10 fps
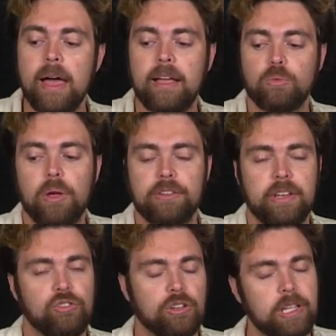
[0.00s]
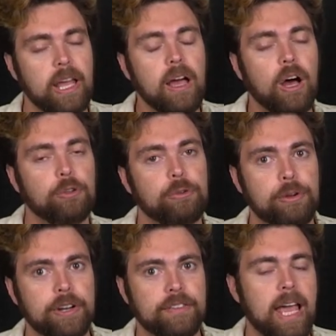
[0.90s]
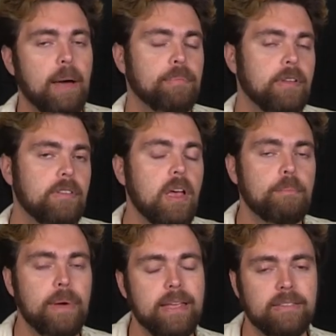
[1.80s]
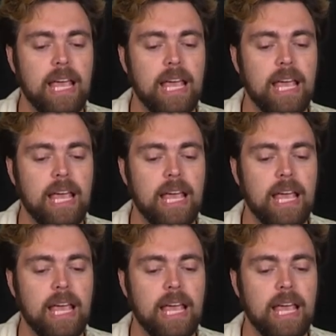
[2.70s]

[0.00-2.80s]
as well as additionally alternative captains, base